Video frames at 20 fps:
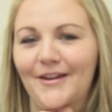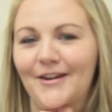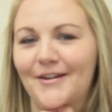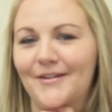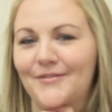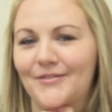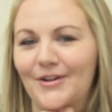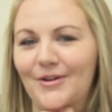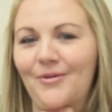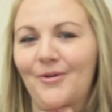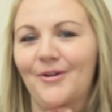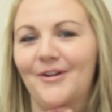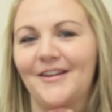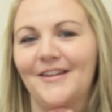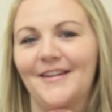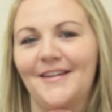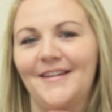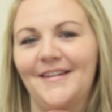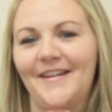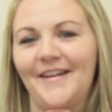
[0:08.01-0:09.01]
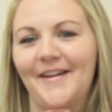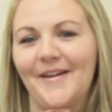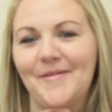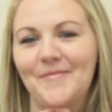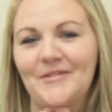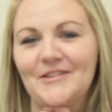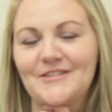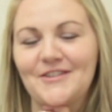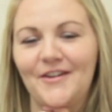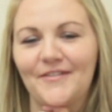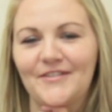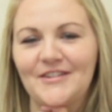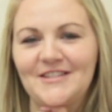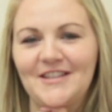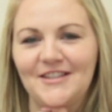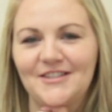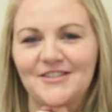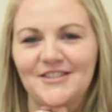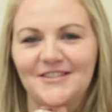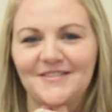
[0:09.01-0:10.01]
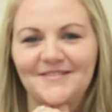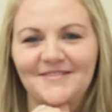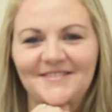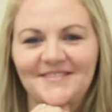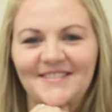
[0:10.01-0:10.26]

are recording uh, this conversation.